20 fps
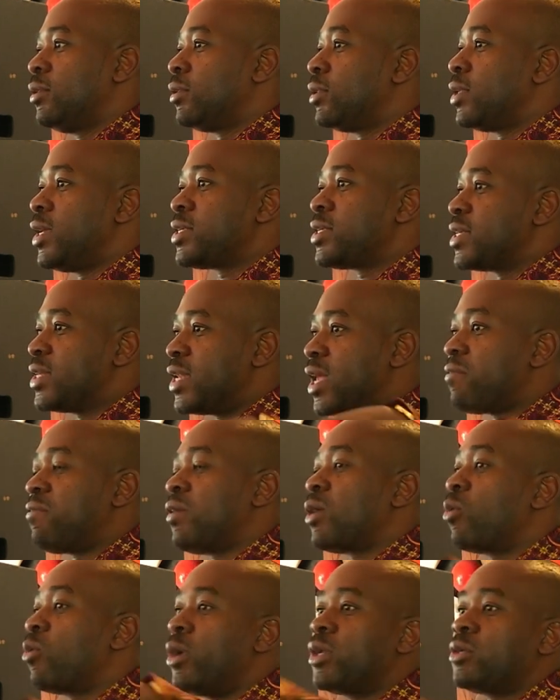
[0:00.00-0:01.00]
there's
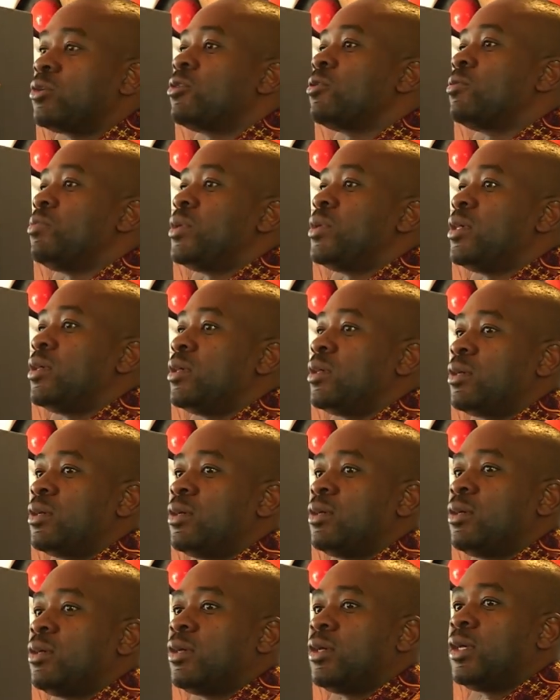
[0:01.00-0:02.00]
never going to be
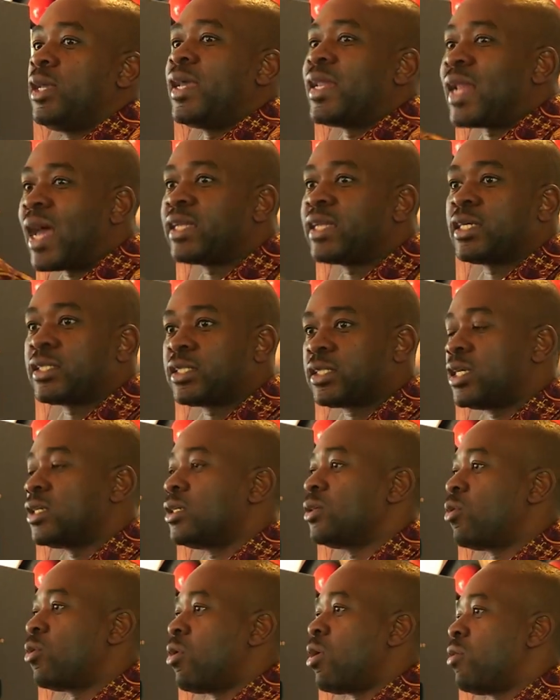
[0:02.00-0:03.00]
an
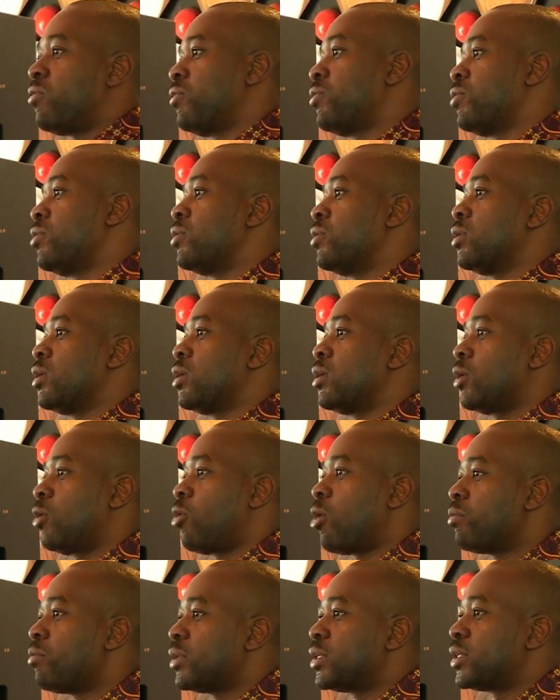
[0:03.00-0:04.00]
understanding of our full
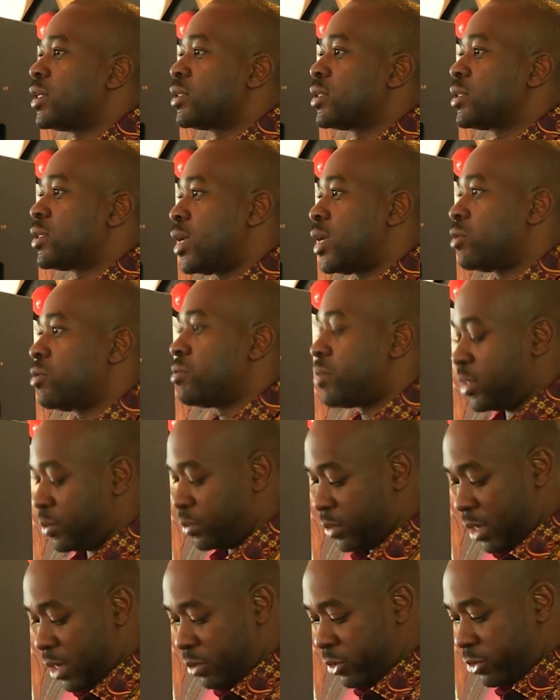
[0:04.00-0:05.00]
competences that we must
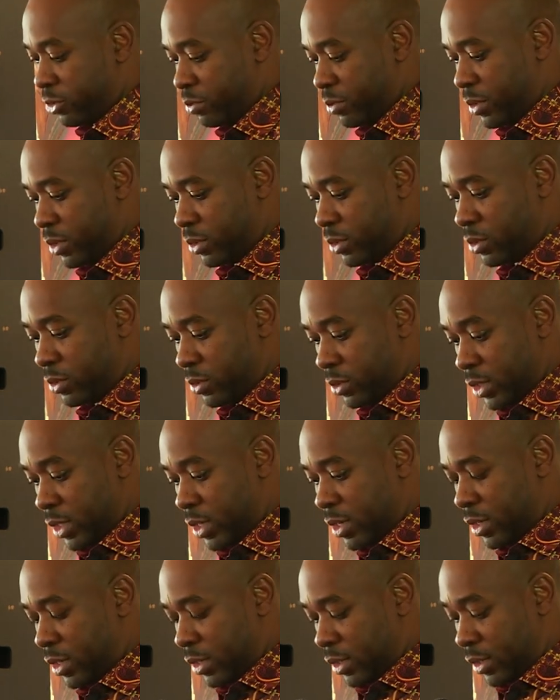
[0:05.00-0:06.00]
be able to build.
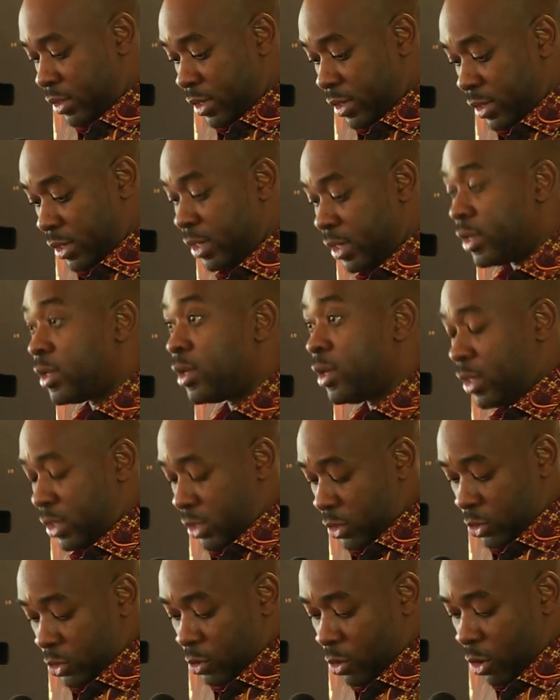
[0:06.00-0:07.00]

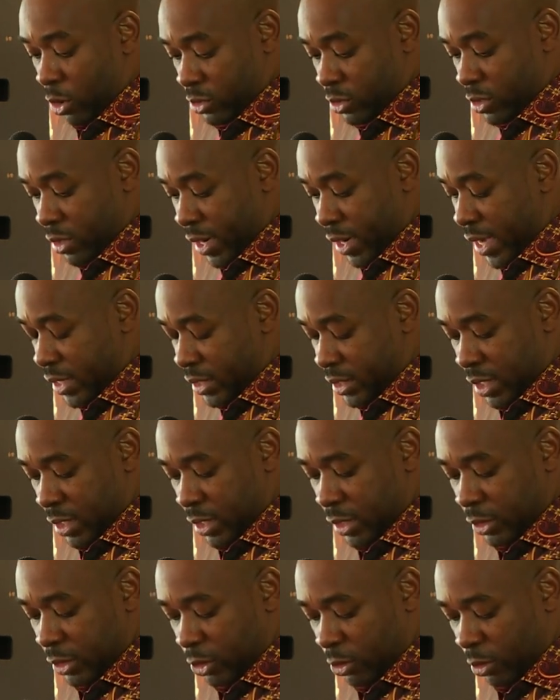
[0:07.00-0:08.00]
You also raised the
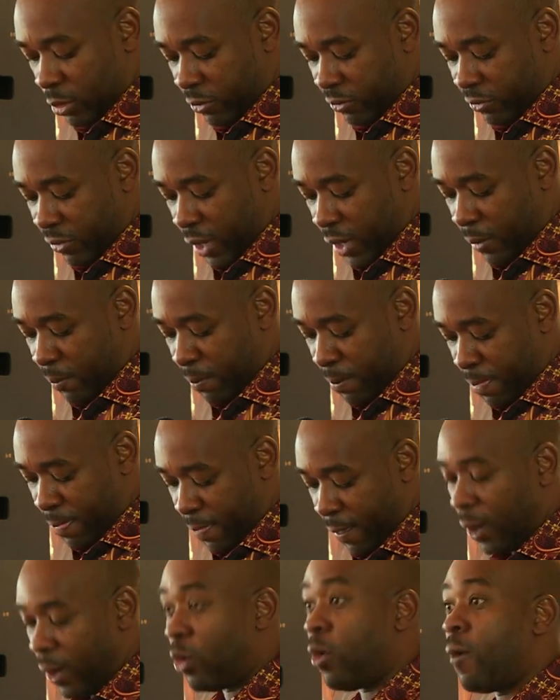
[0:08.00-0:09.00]
issue of
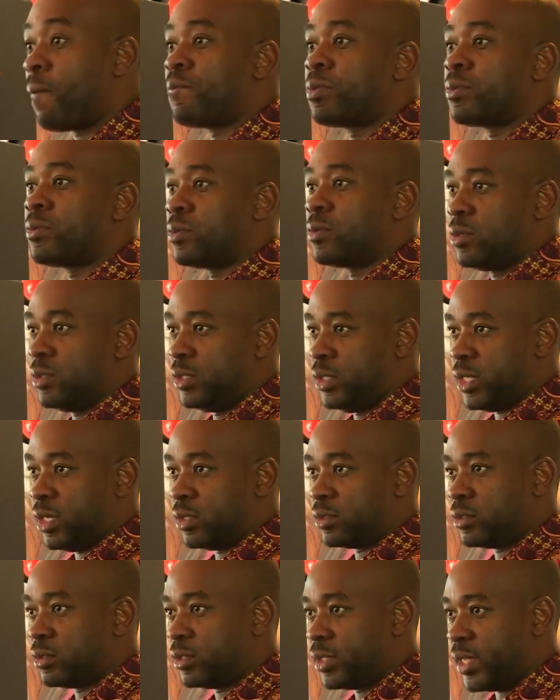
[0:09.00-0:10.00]
hope,
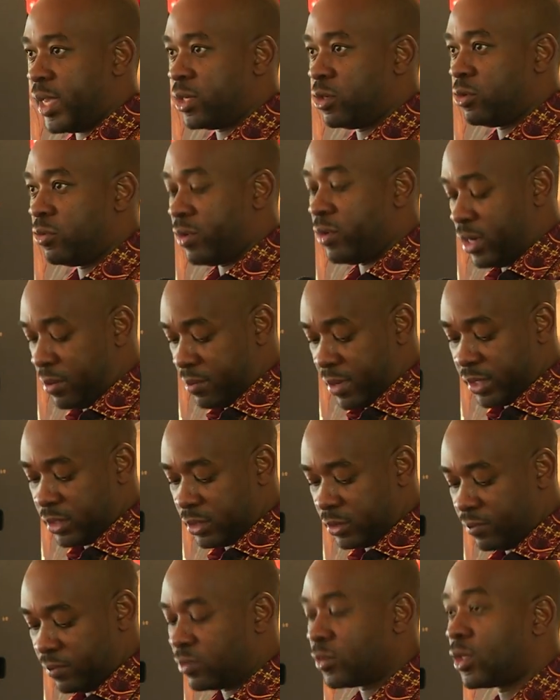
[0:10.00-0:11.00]
Shelton. Thank you very
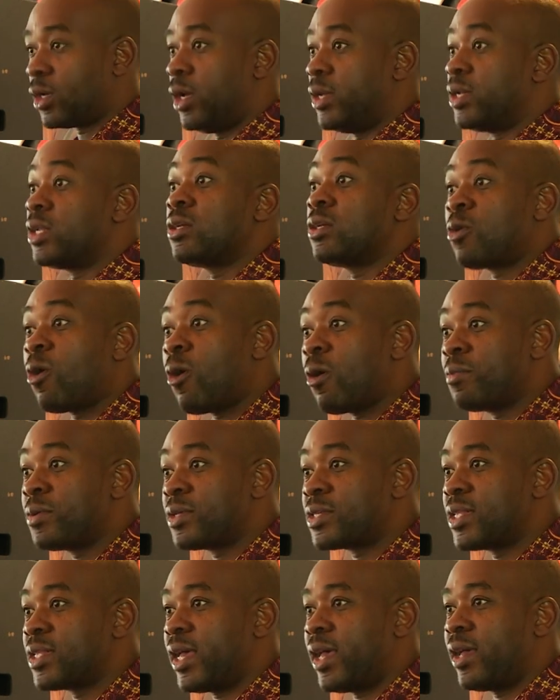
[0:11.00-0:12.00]
much. And it, hope
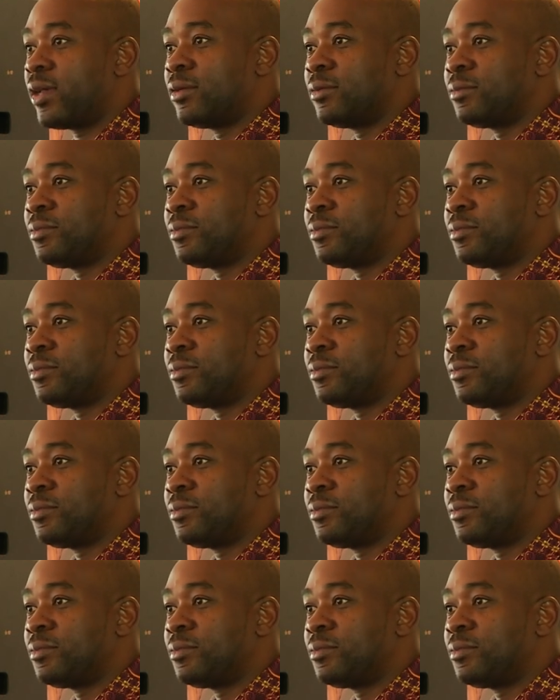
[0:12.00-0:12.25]
is there.